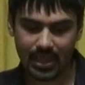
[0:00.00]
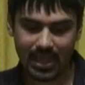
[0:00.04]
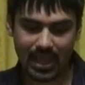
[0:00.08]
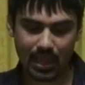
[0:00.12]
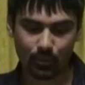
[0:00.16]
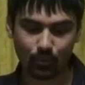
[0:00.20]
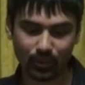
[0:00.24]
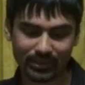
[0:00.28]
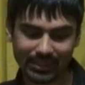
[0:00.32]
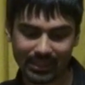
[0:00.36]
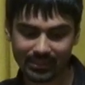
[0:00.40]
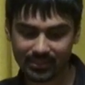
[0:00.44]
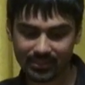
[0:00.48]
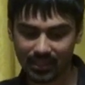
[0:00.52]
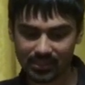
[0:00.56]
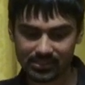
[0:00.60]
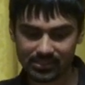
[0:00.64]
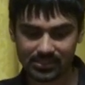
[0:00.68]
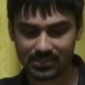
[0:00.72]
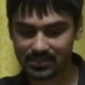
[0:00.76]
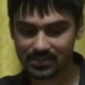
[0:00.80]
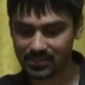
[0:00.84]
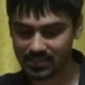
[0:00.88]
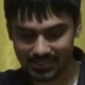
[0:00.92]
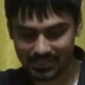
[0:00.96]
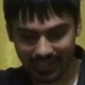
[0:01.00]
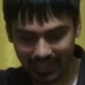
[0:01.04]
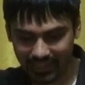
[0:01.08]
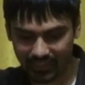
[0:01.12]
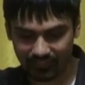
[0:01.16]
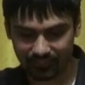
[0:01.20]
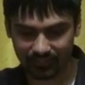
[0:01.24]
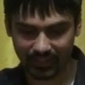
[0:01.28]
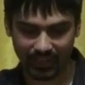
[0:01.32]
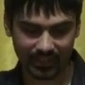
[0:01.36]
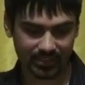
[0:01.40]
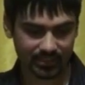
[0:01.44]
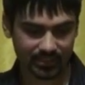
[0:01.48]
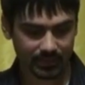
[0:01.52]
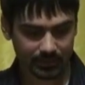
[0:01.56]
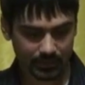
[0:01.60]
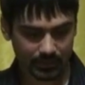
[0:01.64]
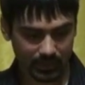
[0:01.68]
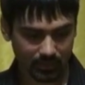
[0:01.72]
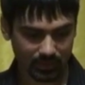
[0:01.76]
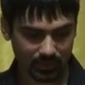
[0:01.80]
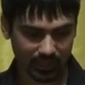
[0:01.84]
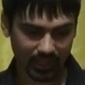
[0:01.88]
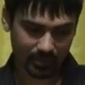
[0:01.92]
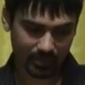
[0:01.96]
And what that does is the side effect,
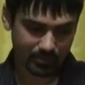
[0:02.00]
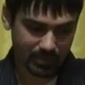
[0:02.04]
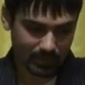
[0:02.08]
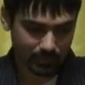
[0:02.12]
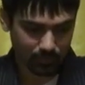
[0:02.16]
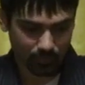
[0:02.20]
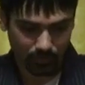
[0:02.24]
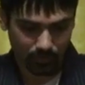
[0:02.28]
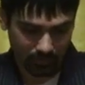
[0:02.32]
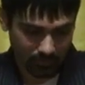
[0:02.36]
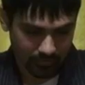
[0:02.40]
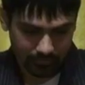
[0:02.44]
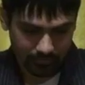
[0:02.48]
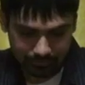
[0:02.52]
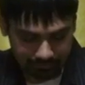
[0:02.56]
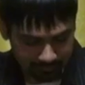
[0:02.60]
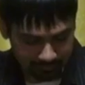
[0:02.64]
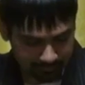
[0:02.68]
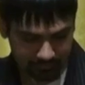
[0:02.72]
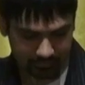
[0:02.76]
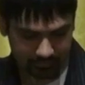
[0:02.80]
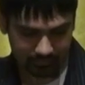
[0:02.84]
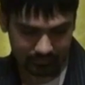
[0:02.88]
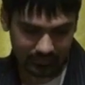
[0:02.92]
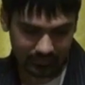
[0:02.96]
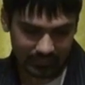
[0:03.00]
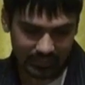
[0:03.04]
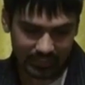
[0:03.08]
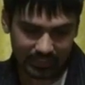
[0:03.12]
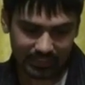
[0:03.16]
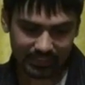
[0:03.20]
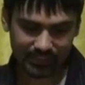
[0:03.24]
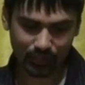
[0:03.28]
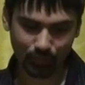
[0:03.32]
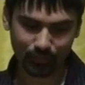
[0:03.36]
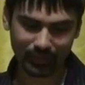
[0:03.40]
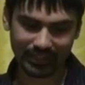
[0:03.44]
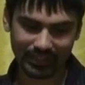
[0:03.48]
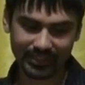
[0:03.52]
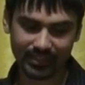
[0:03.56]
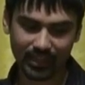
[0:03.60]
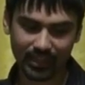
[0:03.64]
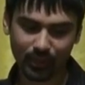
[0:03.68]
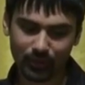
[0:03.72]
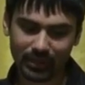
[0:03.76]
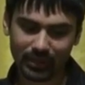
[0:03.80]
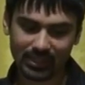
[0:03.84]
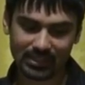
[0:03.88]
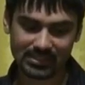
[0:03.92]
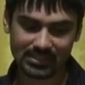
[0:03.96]
a lot of people don't really
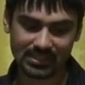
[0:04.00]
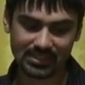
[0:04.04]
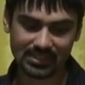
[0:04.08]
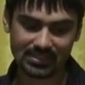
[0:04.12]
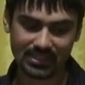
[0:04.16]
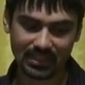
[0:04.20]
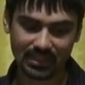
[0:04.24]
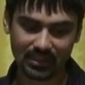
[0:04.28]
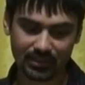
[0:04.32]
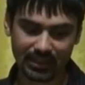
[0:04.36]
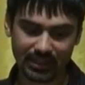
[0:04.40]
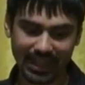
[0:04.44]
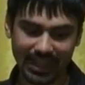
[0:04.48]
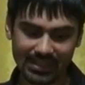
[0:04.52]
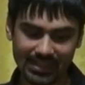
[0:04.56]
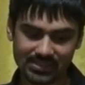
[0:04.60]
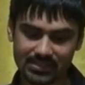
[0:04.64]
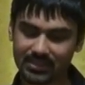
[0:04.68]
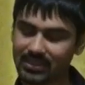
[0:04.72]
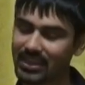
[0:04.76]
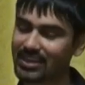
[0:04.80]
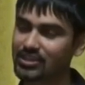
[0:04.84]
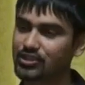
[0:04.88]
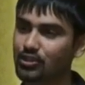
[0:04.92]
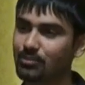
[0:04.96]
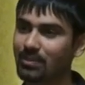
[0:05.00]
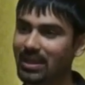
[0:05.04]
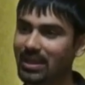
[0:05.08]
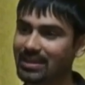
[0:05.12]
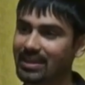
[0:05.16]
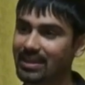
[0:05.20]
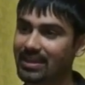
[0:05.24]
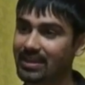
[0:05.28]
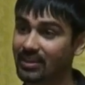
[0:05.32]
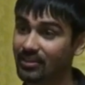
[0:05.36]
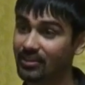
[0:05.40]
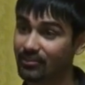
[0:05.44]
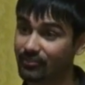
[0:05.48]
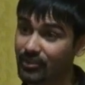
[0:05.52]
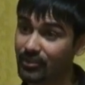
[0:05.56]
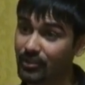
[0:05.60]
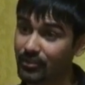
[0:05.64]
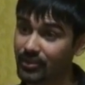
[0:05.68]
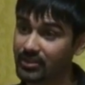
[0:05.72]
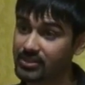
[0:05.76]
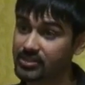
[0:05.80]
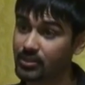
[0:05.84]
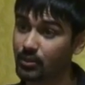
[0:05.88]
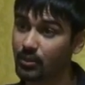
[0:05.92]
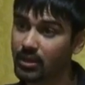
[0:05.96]
notice, is that it has electromagnetic
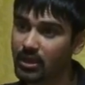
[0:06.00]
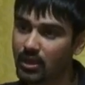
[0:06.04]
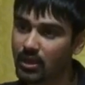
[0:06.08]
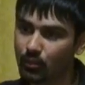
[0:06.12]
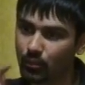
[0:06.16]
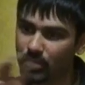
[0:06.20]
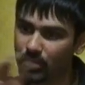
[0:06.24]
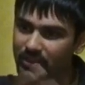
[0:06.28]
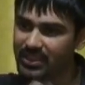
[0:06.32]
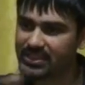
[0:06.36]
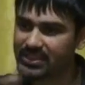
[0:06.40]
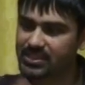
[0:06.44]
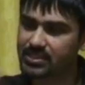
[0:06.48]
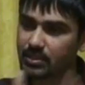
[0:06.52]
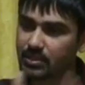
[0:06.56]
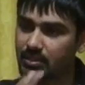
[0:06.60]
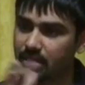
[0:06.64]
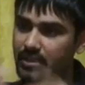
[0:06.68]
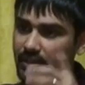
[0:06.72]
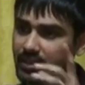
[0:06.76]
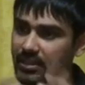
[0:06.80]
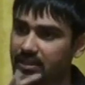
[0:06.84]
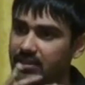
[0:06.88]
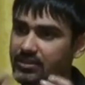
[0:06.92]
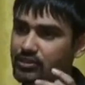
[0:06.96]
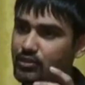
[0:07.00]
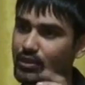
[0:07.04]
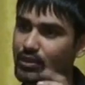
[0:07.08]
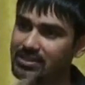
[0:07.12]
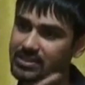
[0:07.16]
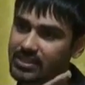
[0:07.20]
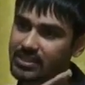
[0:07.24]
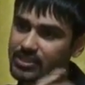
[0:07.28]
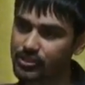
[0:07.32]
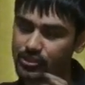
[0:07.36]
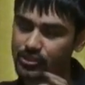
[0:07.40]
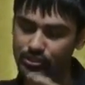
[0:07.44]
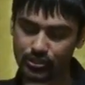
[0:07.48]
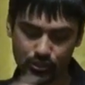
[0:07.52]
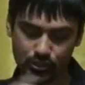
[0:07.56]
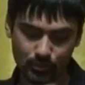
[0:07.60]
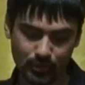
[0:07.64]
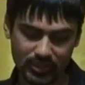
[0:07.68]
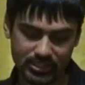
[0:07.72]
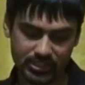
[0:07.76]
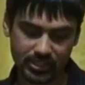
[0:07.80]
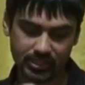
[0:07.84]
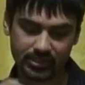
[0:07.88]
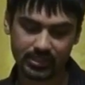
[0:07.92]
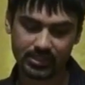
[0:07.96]
interference. So when these transistors are
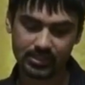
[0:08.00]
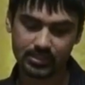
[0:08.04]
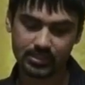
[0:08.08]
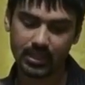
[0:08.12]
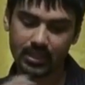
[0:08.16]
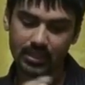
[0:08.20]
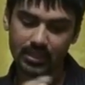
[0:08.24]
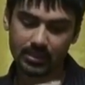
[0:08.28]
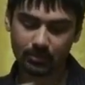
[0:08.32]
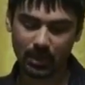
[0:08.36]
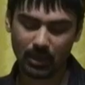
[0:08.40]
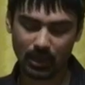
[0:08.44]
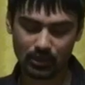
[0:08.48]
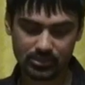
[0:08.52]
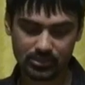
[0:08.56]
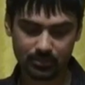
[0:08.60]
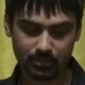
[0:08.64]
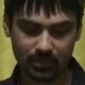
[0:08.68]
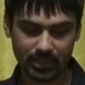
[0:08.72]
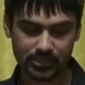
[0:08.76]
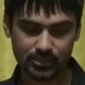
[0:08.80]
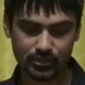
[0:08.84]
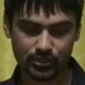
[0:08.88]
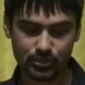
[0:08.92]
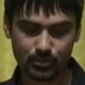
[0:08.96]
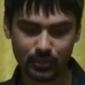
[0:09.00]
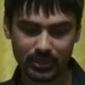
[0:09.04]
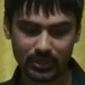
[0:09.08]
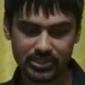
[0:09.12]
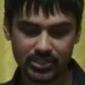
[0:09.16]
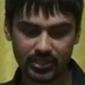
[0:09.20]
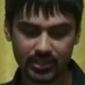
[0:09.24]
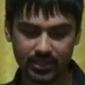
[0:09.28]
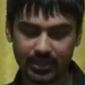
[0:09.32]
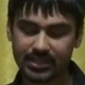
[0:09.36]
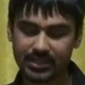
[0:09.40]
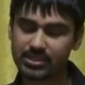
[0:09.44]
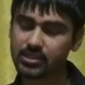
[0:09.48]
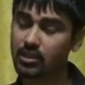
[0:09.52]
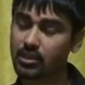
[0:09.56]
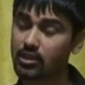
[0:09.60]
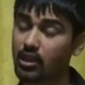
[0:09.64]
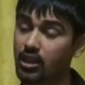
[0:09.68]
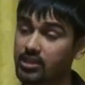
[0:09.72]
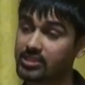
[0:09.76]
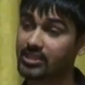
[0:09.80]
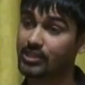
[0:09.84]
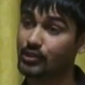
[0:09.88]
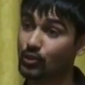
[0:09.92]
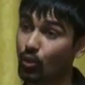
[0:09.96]
switching, these power supplies are switching, it's
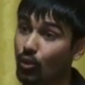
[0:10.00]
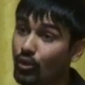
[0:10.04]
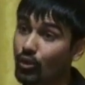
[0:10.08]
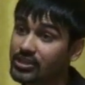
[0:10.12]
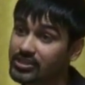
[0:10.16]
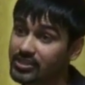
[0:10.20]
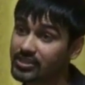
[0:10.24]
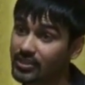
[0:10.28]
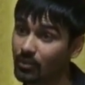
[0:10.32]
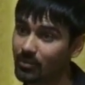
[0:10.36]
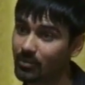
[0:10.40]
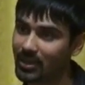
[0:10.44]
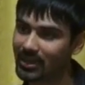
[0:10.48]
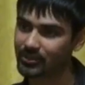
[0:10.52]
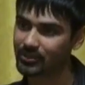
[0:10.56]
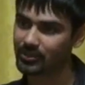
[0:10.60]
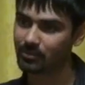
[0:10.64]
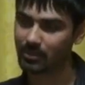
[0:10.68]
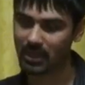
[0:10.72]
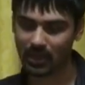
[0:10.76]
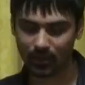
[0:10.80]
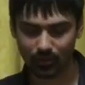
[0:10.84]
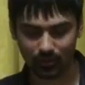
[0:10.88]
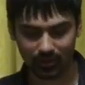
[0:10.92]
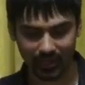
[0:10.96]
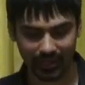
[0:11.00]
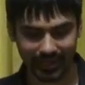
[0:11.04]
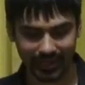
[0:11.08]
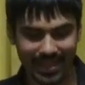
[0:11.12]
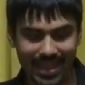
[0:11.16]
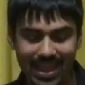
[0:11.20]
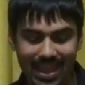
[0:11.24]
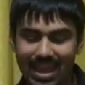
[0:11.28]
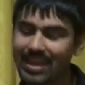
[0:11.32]
causing noise to go back on the power line.